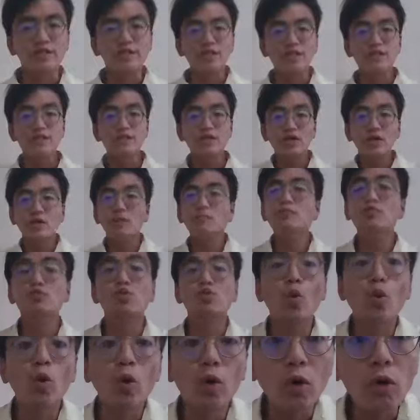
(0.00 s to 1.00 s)
10 times,
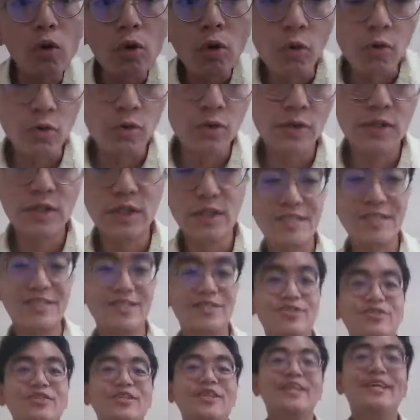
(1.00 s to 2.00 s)
or
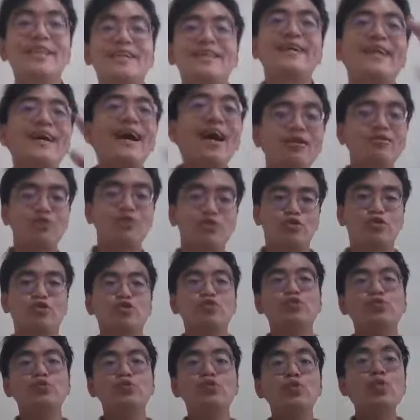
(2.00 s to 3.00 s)
you can count
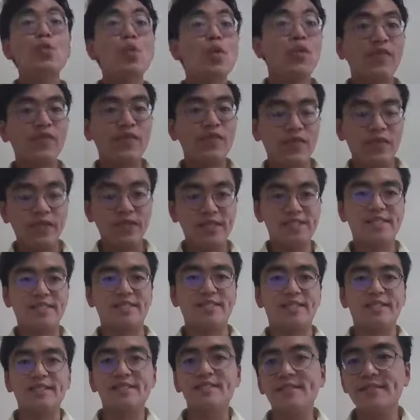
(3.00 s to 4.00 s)
to 30
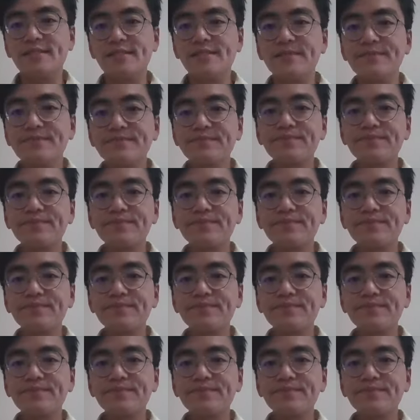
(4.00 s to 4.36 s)
seconds.